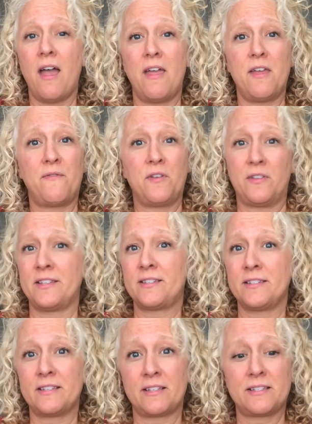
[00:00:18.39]
If you, this
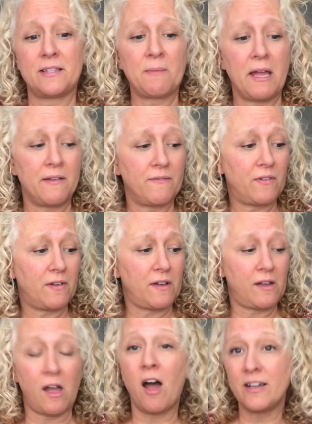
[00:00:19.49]
is some kind of
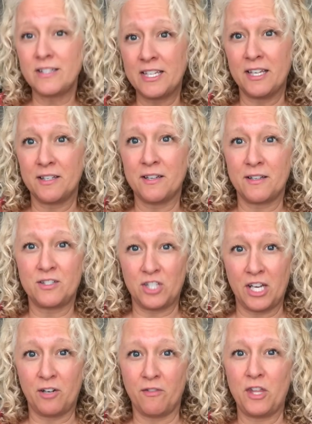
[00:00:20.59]
content
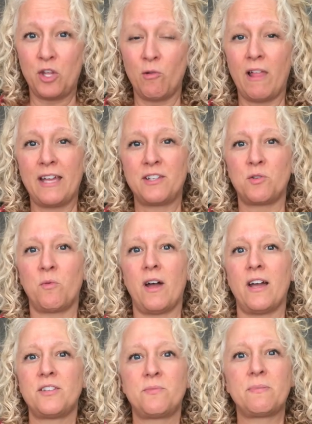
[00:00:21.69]
channel that you like to
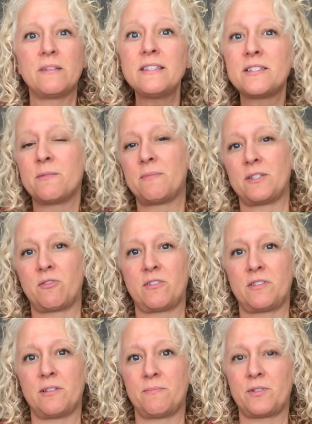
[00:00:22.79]
watch, please subs
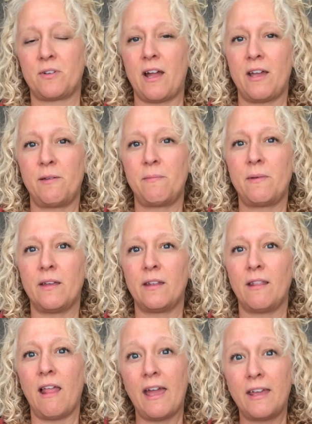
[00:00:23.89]
subscribe
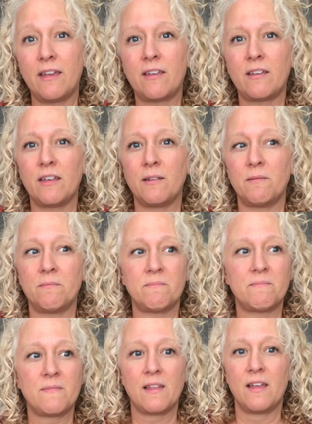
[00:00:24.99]
and like and
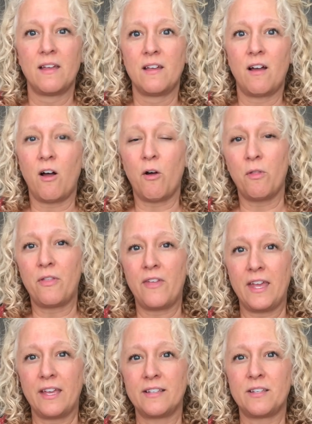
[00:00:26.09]
all the
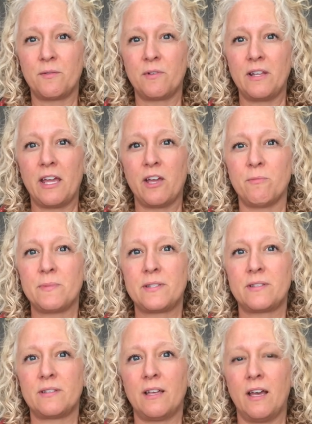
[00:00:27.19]
things. It really
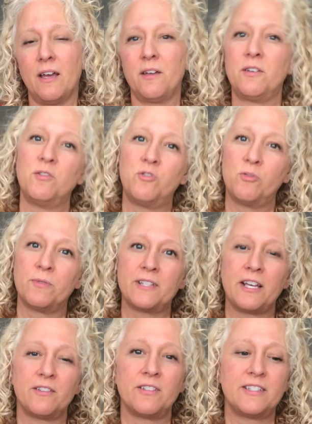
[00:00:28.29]
helps uh, YouTubers
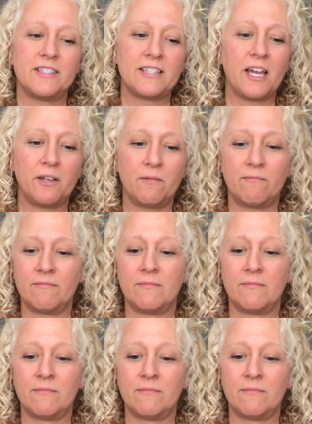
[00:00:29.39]
out to decide,